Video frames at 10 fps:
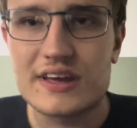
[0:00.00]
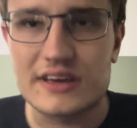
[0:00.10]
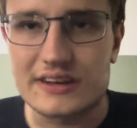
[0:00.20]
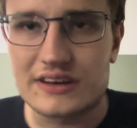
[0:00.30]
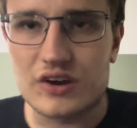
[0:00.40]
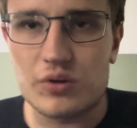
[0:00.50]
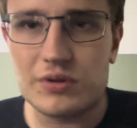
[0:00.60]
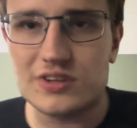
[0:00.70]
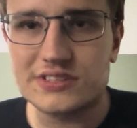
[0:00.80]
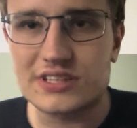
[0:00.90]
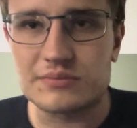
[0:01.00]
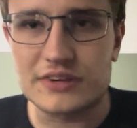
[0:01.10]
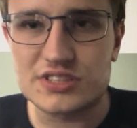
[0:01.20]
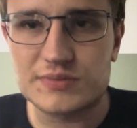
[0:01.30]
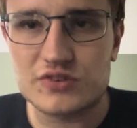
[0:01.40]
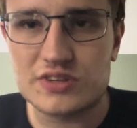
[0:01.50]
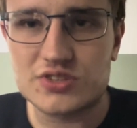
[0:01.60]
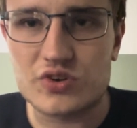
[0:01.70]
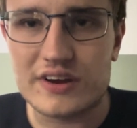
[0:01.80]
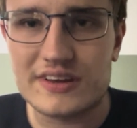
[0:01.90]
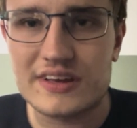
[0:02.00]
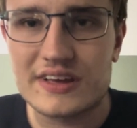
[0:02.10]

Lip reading: Knoebels Amusement Resort.